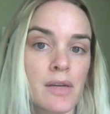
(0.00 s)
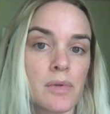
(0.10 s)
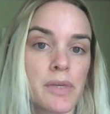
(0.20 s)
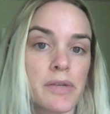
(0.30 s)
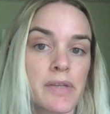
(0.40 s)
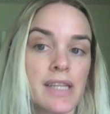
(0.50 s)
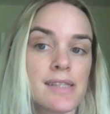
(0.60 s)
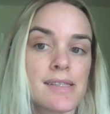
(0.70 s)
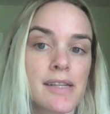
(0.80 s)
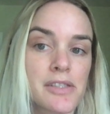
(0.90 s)
When we were in the
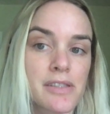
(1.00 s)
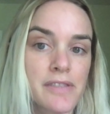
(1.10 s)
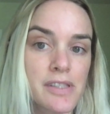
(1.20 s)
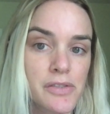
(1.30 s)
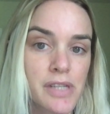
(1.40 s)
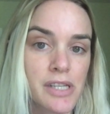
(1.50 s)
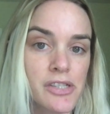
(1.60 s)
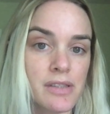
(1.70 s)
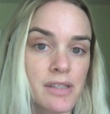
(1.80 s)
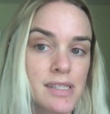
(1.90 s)
center of the street,
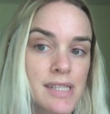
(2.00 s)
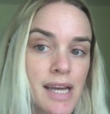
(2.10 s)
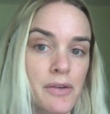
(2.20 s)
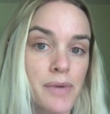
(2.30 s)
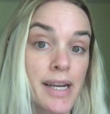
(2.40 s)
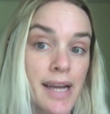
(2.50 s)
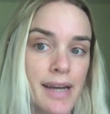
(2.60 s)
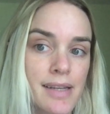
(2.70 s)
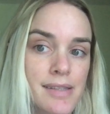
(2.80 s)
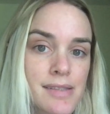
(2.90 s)
she looked down right
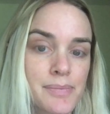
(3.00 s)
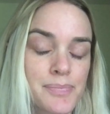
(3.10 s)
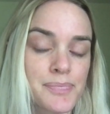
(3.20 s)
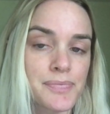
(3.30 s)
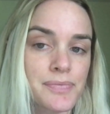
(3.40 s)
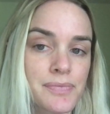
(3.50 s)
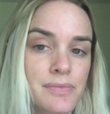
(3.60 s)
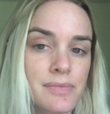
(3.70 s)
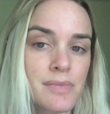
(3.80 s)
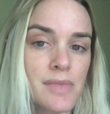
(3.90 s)
at us.
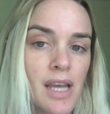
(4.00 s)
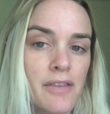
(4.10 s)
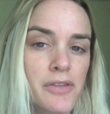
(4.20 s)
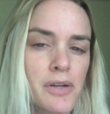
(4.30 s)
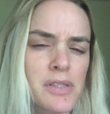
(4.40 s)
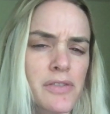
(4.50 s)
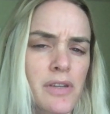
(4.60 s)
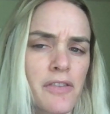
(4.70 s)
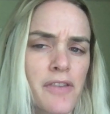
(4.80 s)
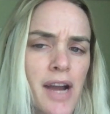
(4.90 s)
I froze
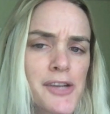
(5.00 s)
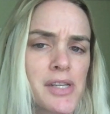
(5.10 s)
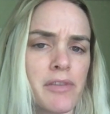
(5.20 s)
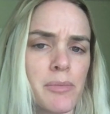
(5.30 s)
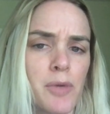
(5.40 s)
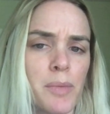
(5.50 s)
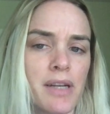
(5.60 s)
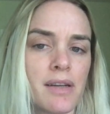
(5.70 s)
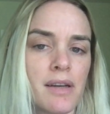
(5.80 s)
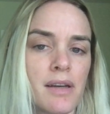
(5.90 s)
for a fraction of a
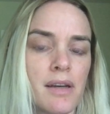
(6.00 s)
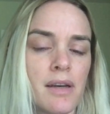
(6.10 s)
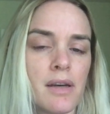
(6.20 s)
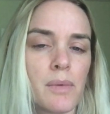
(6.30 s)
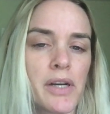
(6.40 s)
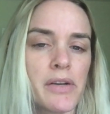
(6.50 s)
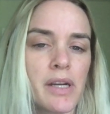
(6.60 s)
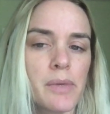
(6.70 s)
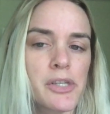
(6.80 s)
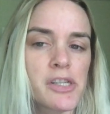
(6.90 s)
moment,
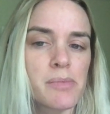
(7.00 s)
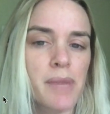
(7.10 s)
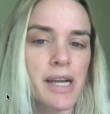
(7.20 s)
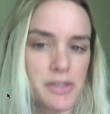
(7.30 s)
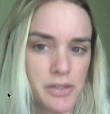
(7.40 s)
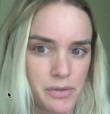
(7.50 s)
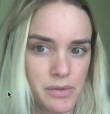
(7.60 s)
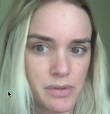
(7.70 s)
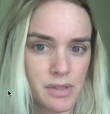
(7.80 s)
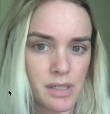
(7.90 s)
wondering what she might do,
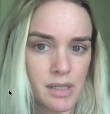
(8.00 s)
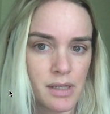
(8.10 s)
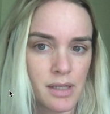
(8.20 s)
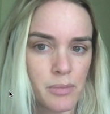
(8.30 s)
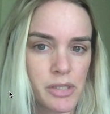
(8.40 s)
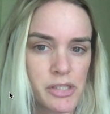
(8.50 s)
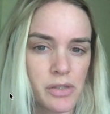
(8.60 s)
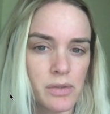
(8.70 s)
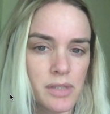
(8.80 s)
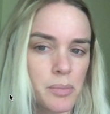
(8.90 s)
but
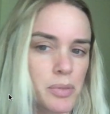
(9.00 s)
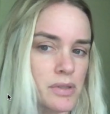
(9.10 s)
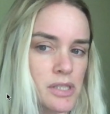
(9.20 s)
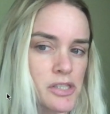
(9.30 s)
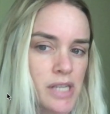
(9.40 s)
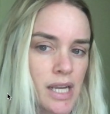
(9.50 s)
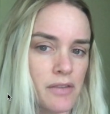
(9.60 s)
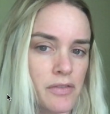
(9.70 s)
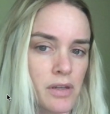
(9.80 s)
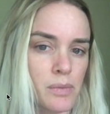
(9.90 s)
she only pulled the
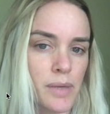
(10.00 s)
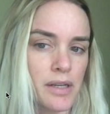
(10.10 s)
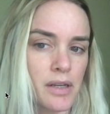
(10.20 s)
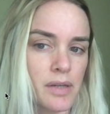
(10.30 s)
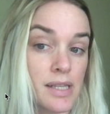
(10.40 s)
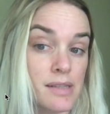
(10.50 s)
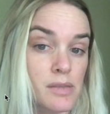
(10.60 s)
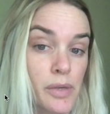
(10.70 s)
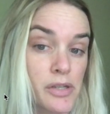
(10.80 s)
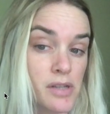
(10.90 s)
shade for her window and then
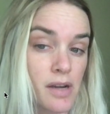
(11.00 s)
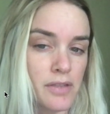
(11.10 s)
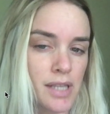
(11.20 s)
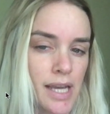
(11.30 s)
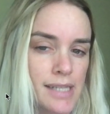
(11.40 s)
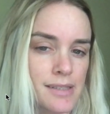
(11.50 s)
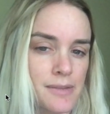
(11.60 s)
switched off the light.